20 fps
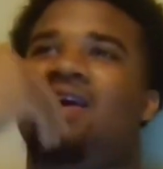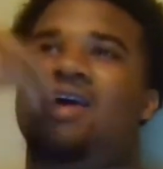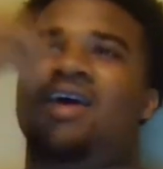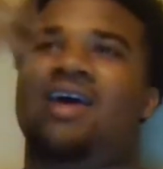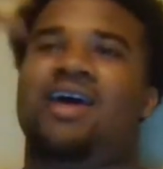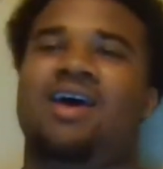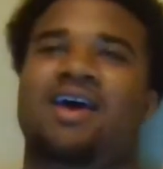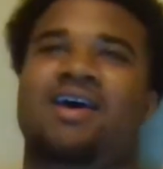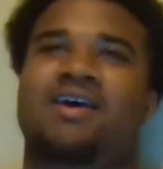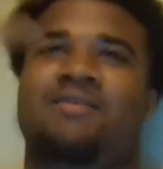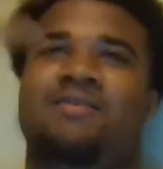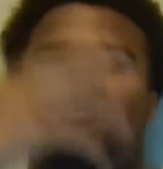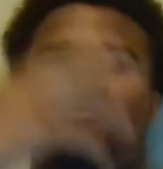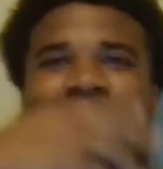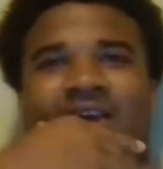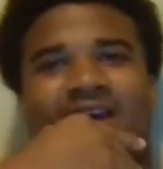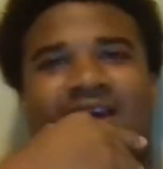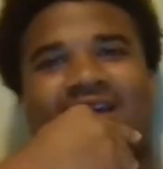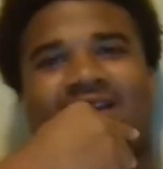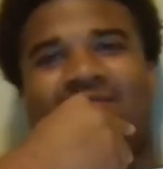And
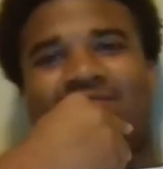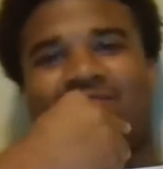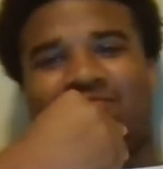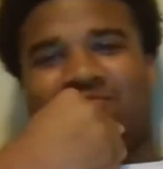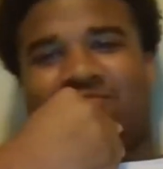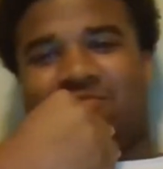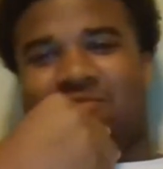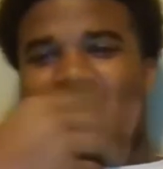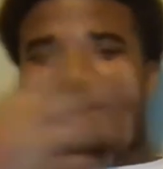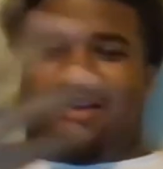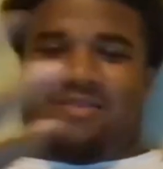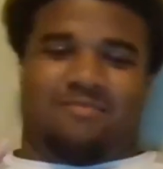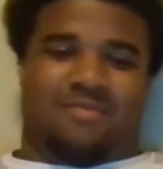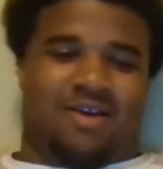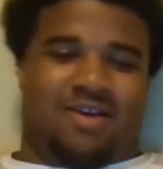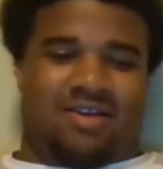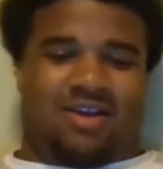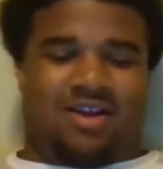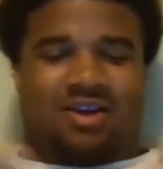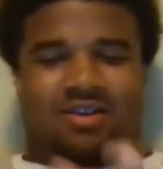we had like
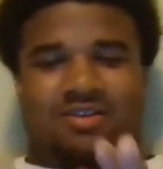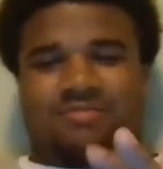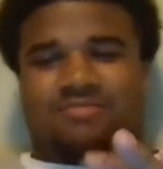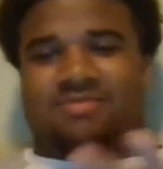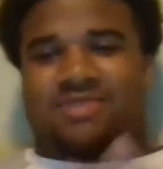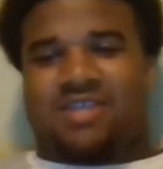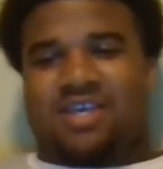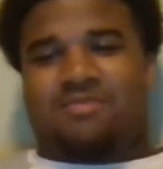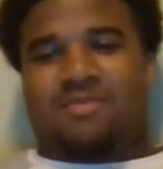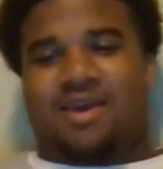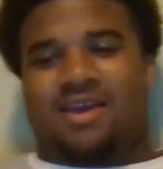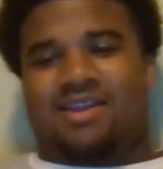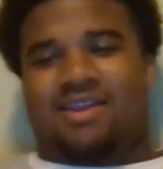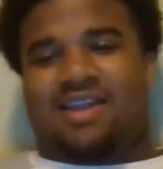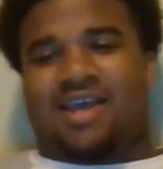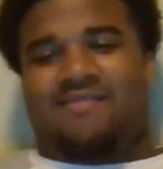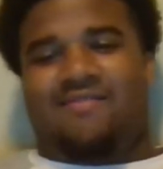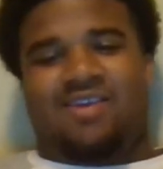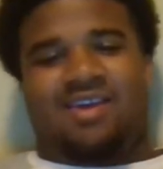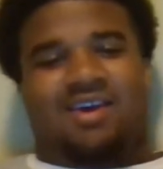my uh, teammate
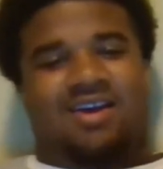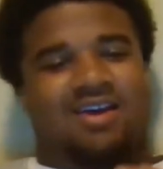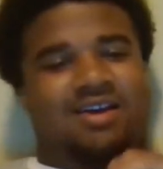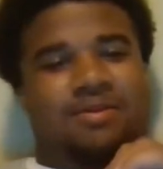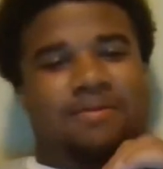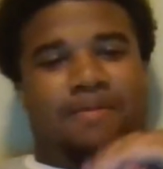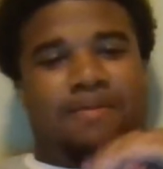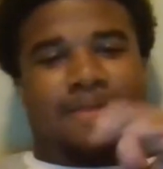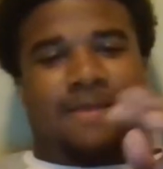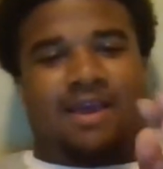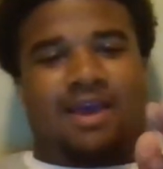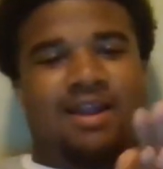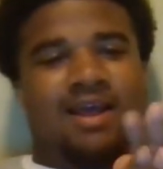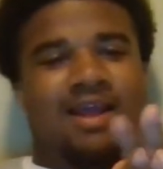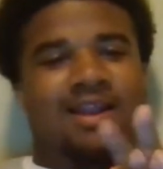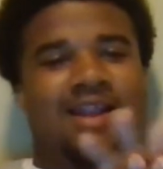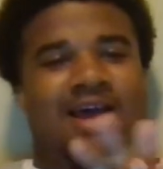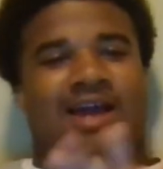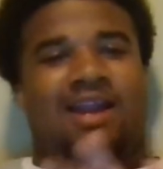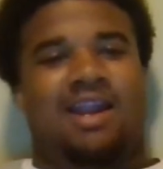Davion, he had
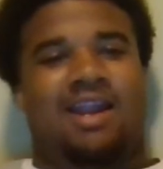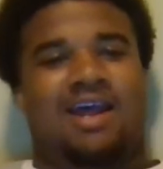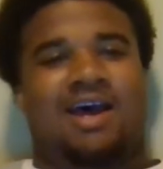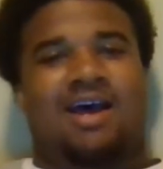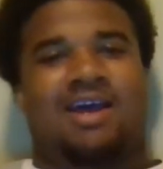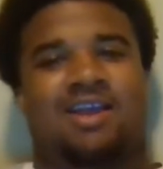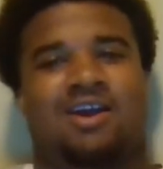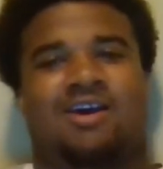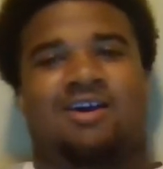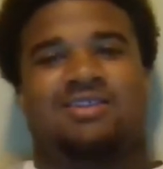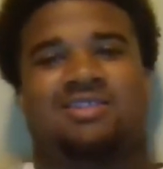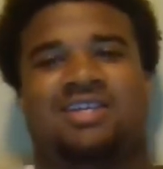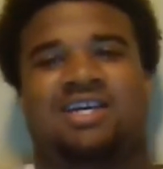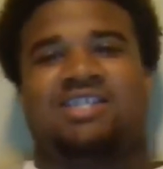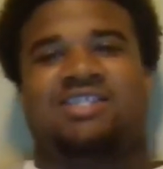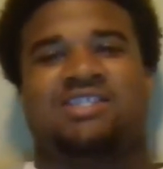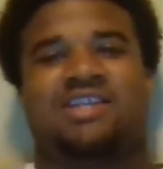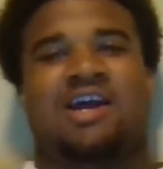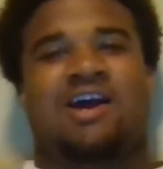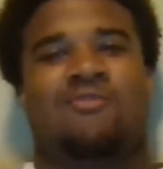that 99 yard
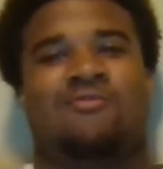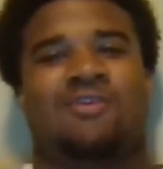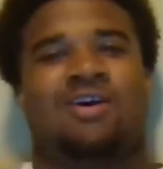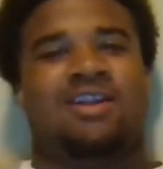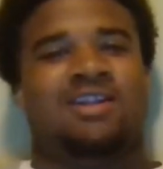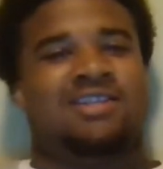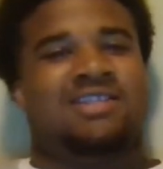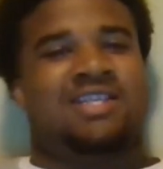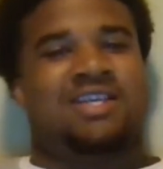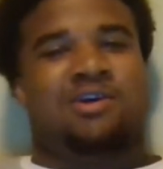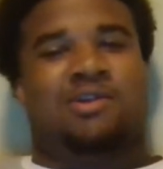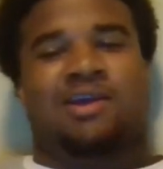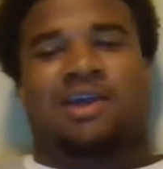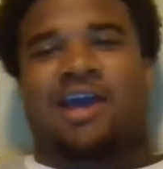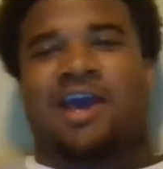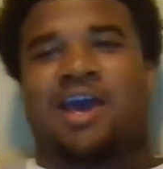touchdown run to seal the